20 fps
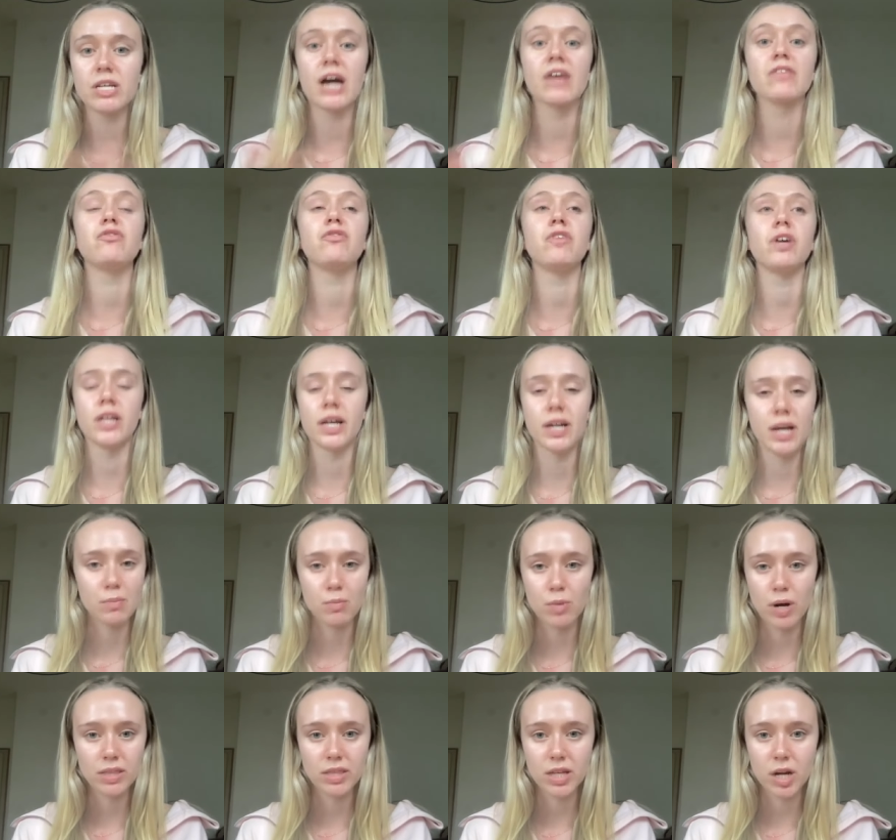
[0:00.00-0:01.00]
I feel like
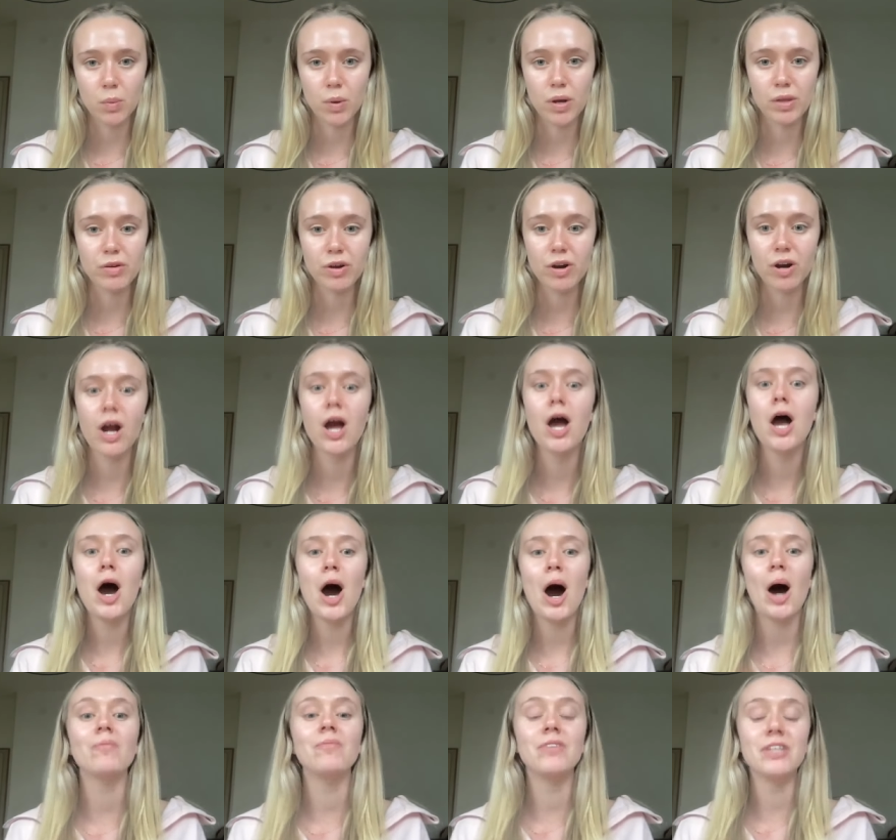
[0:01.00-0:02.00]
I'm right there with her.
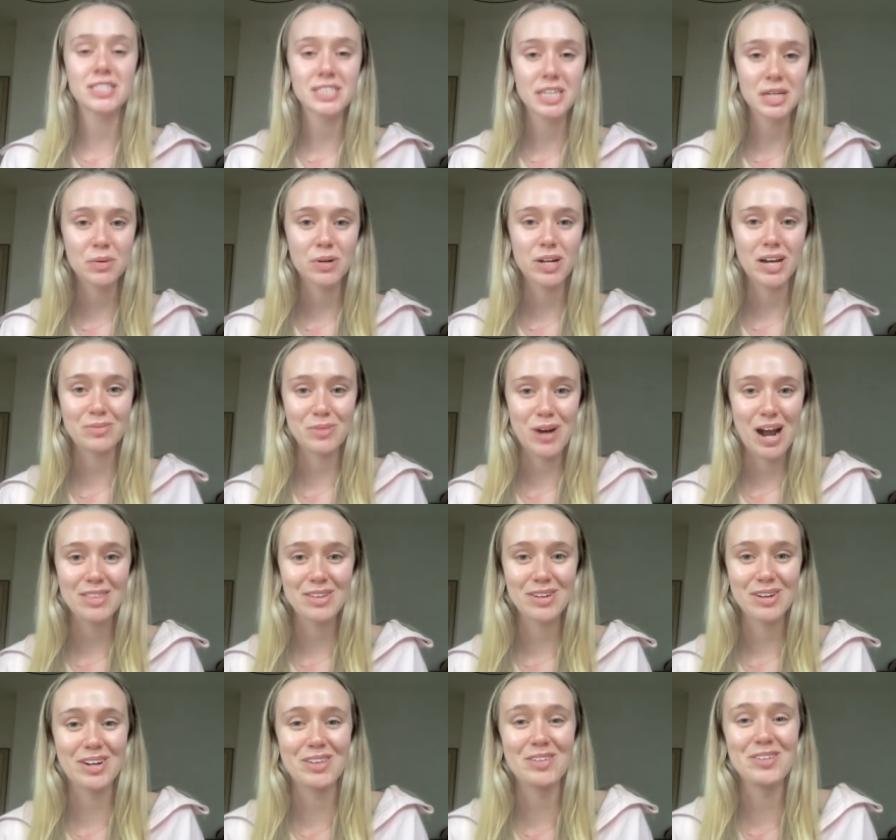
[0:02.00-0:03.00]
Obviously, would I
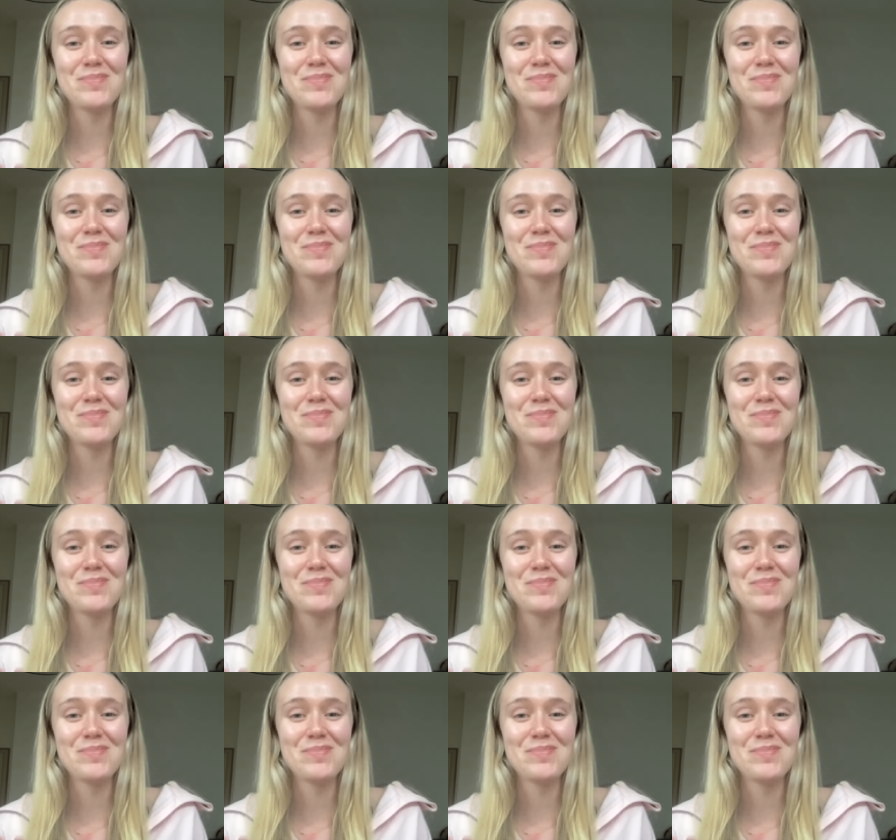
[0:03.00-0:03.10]
rather